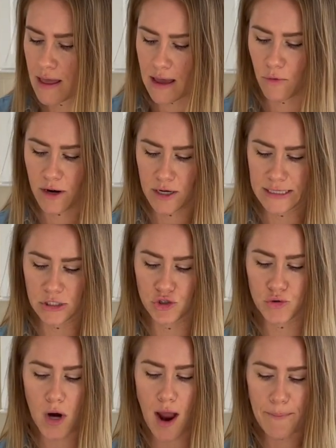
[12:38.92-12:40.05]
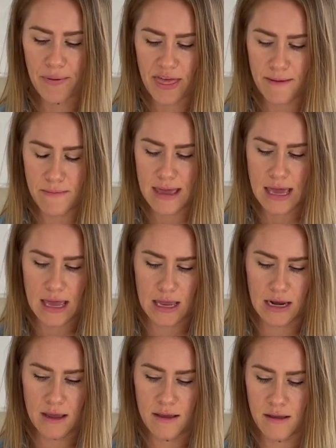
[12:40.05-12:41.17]
And we're gonna drop them
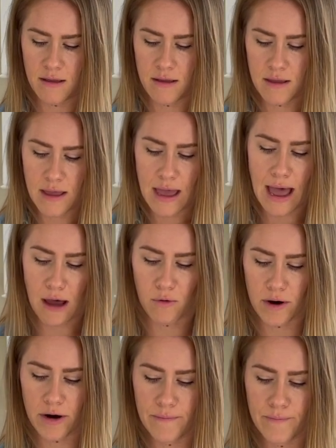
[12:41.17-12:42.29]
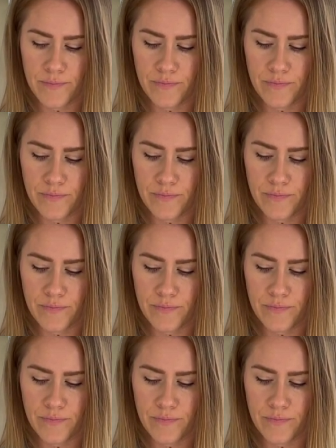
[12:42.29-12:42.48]
in our